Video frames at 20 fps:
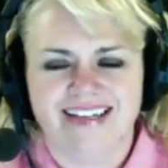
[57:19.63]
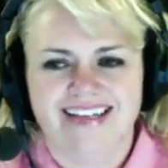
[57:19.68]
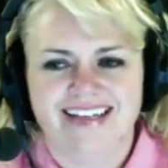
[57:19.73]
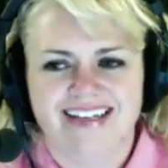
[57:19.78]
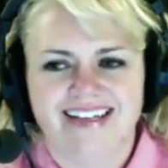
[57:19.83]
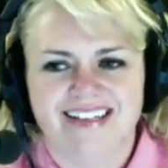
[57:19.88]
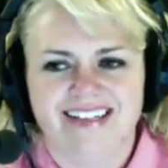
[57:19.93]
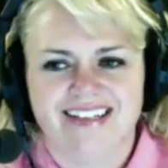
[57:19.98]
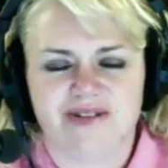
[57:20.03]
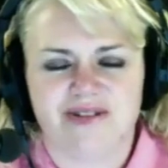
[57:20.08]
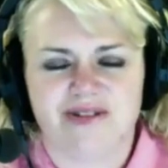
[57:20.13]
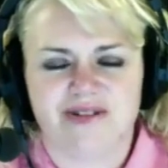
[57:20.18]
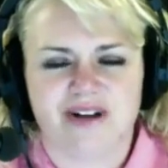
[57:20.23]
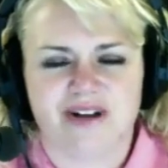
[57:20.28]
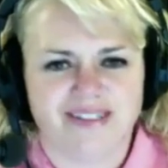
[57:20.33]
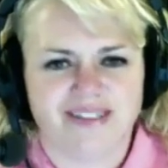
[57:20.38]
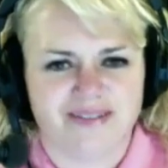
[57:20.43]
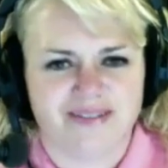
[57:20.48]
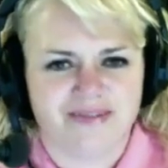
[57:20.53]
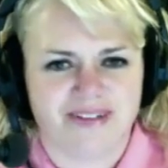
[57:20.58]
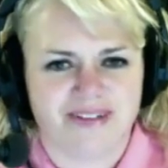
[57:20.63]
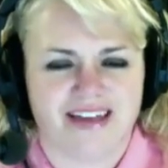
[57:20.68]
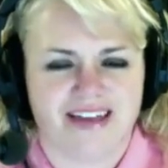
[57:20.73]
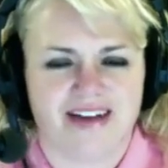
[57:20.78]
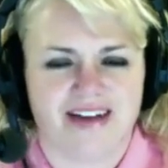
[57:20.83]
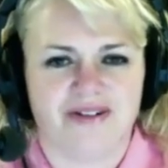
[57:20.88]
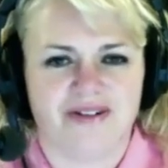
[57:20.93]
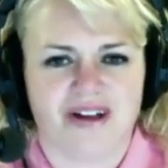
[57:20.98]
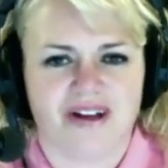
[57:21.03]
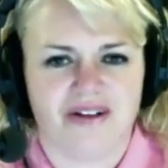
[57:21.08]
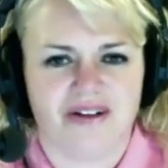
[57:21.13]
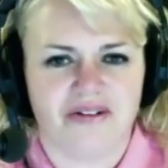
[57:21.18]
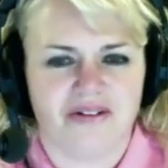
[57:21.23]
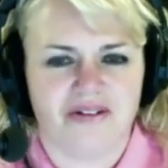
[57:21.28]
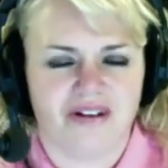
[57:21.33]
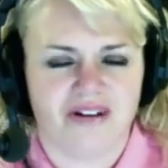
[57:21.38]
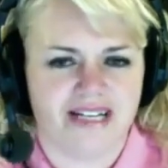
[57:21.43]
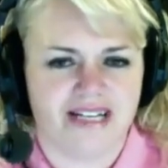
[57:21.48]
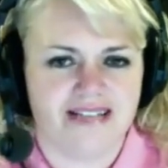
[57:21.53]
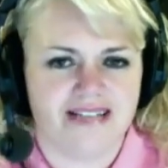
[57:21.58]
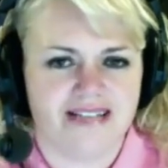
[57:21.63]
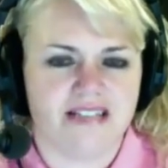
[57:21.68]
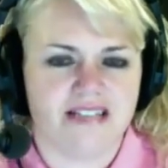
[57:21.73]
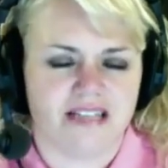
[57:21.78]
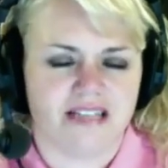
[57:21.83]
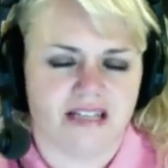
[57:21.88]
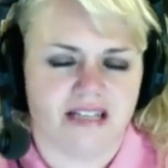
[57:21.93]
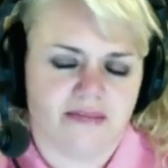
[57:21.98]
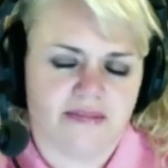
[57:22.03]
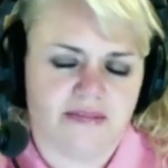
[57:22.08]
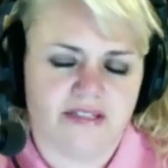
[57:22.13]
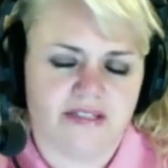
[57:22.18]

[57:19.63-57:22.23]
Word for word: so caught up with how great it seems, And